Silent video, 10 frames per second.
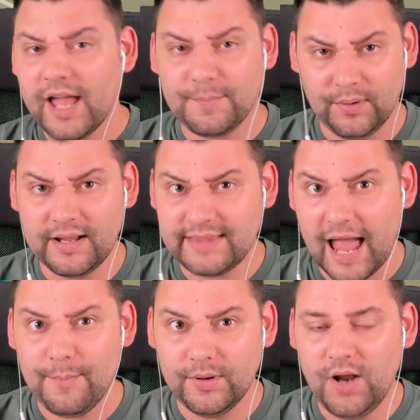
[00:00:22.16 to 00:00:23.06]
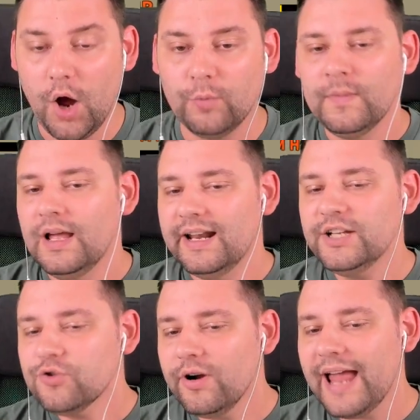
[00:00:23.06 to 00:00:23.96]
like button down below.
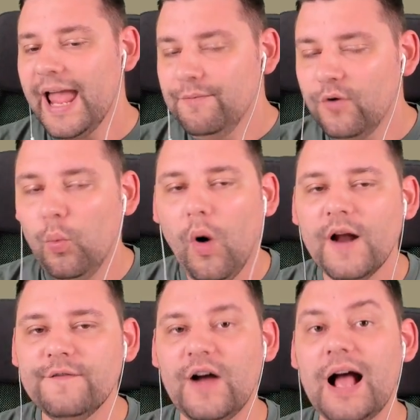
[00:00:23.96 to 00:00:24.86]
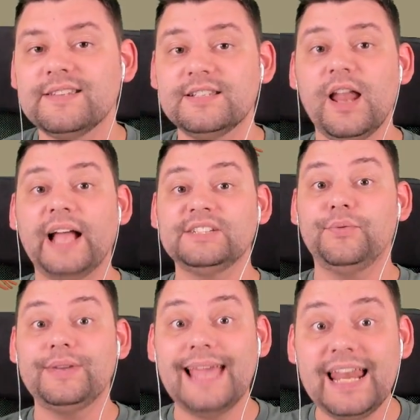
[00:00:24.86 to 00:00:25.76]
Let's try and aim for 1,000 likes.
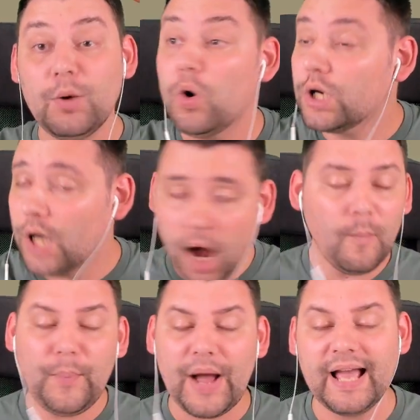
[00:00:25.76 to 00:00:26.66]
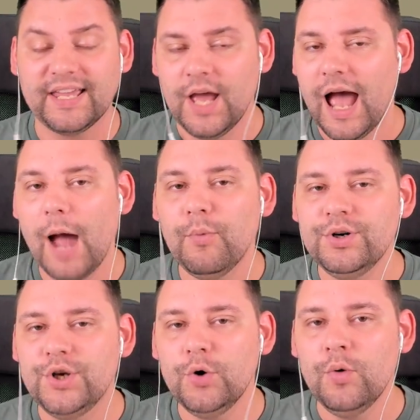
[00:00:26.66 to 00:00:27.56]
If we get it, we'll come back and
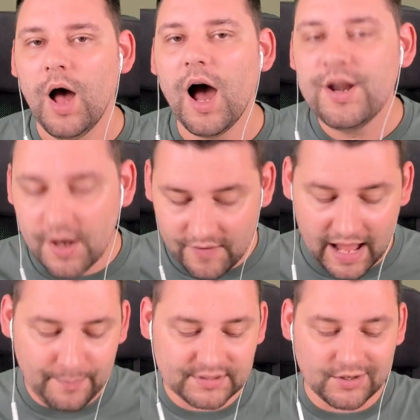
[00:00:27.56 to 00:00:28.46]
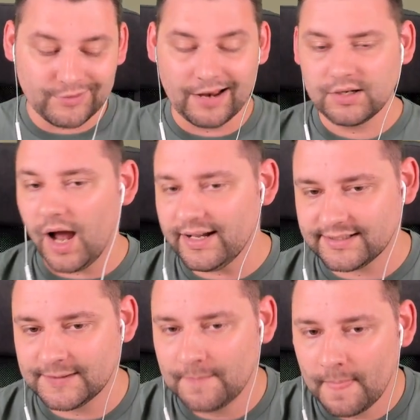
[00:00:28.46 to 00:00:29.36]
we'll do another episode. Now
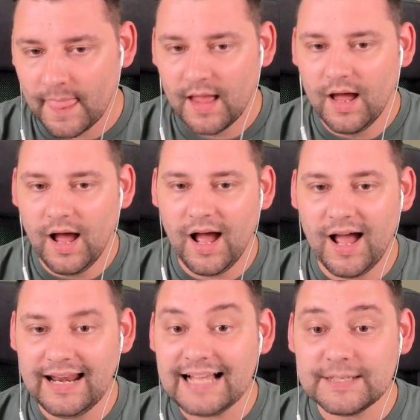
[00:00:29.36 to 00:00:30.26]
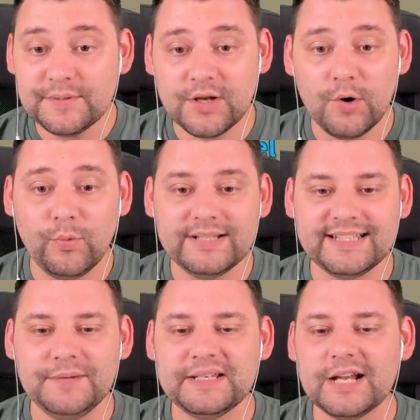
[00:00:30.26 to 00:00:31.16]
guys, uh, last episode, we
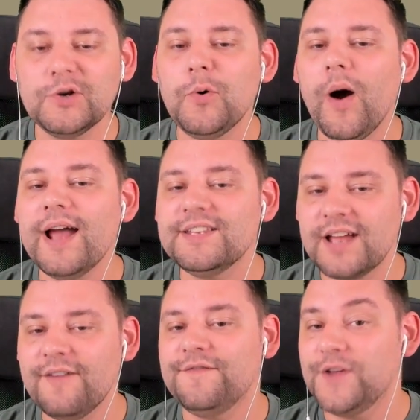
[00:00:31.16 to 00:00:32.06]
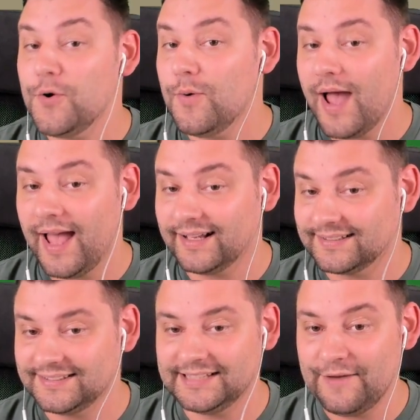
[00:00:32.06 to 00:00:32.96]
seemed to get quite a few
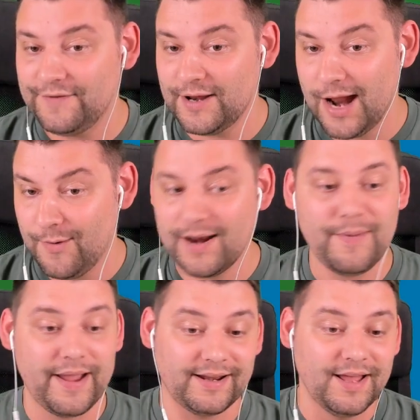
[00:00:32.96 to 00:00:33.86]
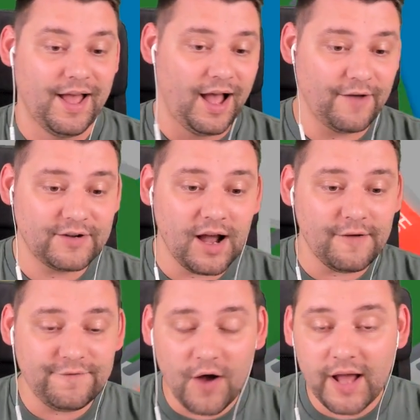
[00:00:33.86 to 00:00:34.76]
eggs, if you know what I mean. I've
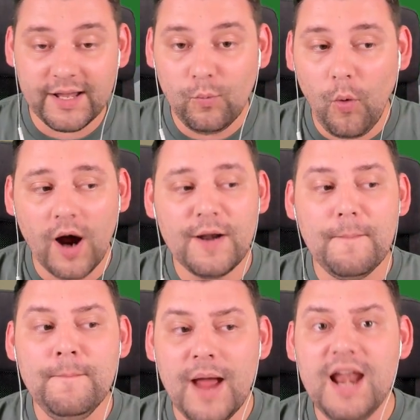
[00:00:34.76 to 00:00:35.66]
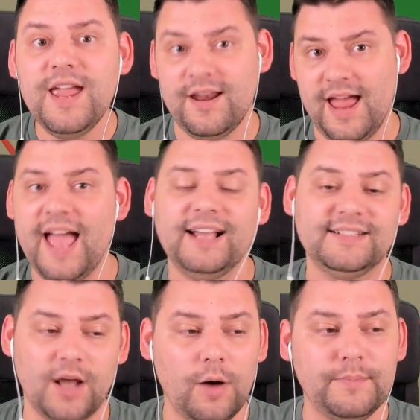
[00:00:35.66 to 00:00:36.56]
got 31 million
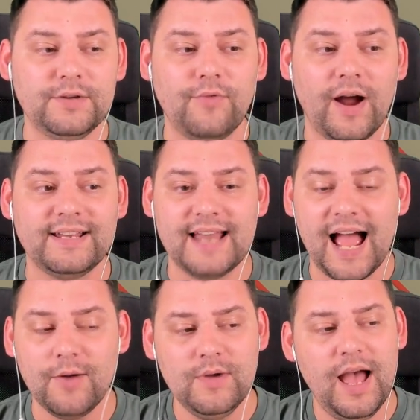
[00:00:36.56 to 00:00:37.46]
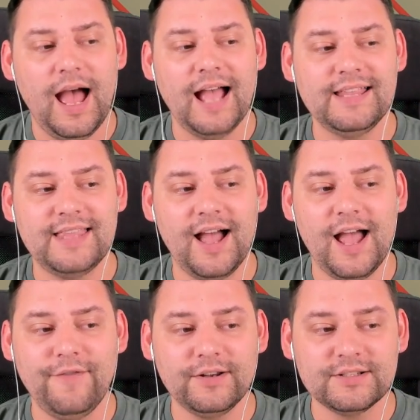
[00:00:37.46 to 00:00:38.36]
eggs on me right now, and
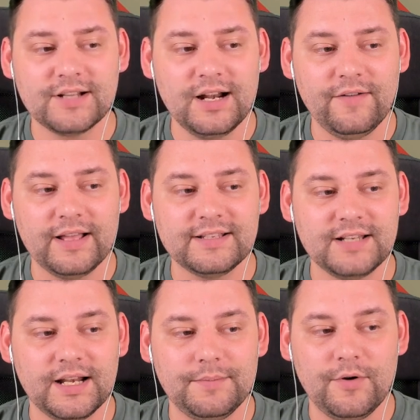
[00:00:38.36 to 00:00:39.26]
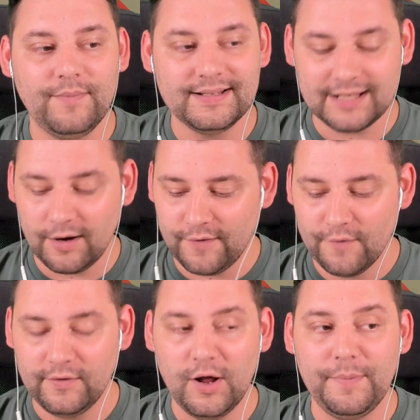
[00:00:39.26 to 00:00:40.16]
uh, if I just kind of like slightly move myself
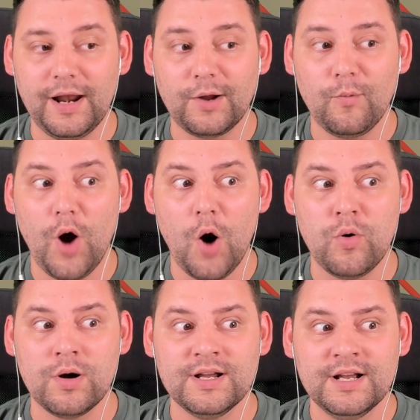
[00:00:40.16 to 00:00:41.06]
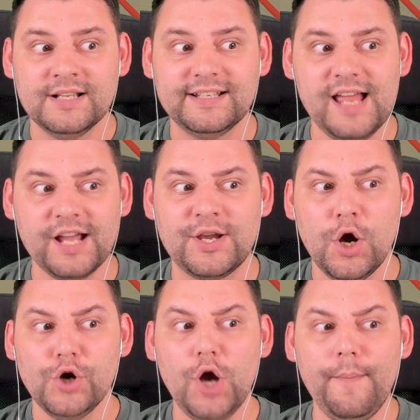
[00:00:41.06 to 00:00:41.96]
over a little bit, like, whoa, Egg,
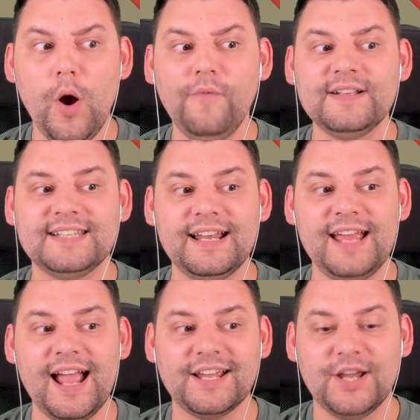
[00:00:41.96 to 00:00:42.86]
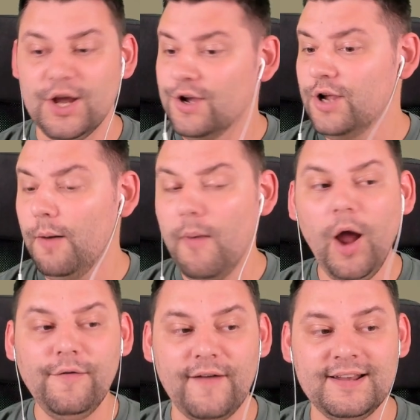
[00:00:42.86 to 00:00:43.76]
you're moving, Egg, you're
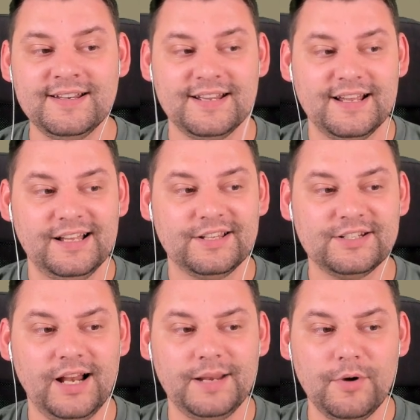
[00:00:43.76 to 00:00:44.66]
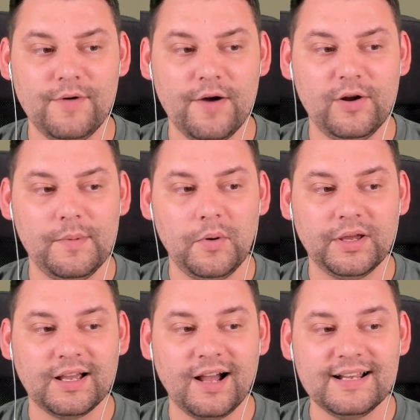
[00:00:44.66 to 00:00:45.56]
moving. Just slightly move over a little bit
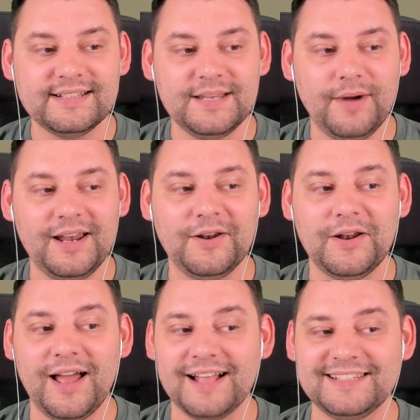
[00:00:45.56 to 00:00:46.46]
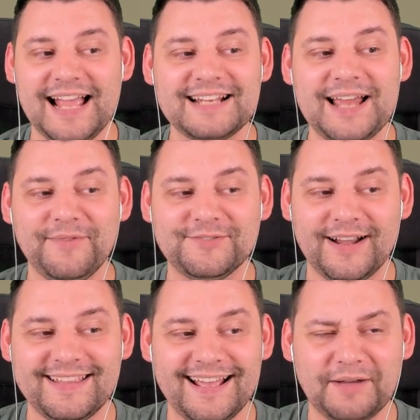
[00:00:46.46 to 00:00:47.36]
more, you can kind of see my little, little uh, attack damage
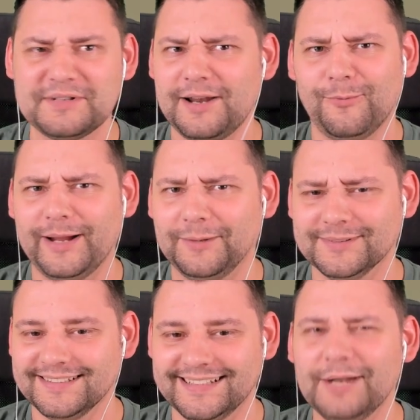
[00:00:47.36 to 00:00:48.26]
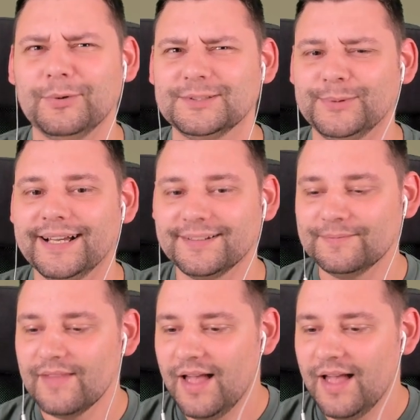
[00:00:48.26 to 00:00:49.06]
right there. That was kind of weird, wasn't it? It was weird.